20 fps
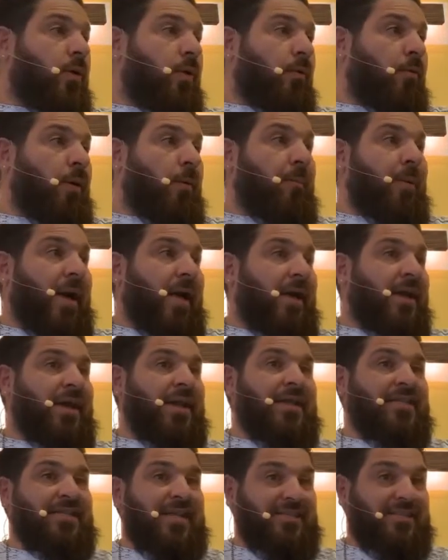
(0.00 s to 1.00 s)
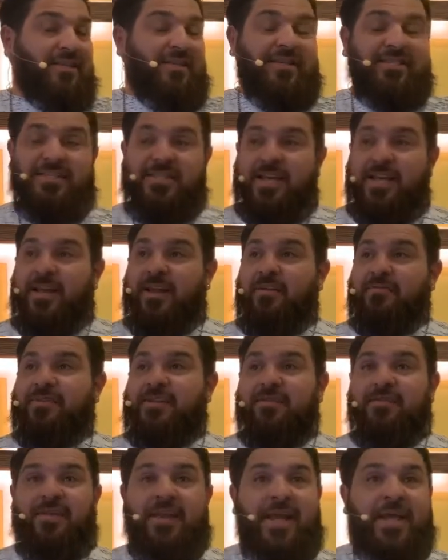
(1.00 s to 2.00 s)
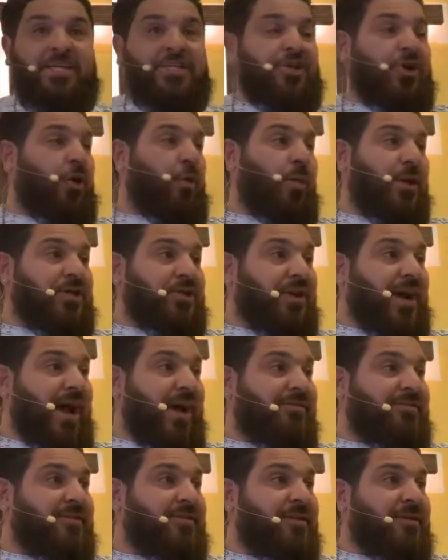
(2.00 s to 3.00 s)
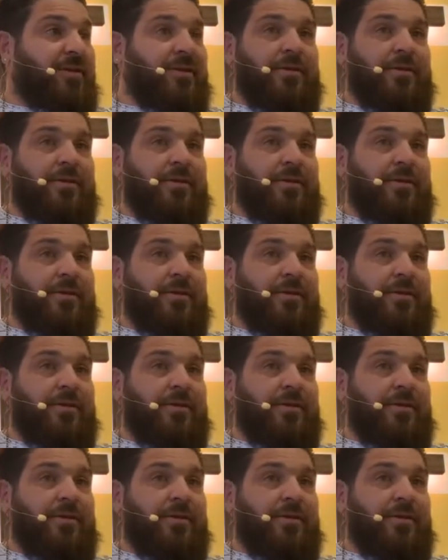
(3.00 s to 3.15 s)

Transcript: Rebellion is as the sin of divination or witchcraft.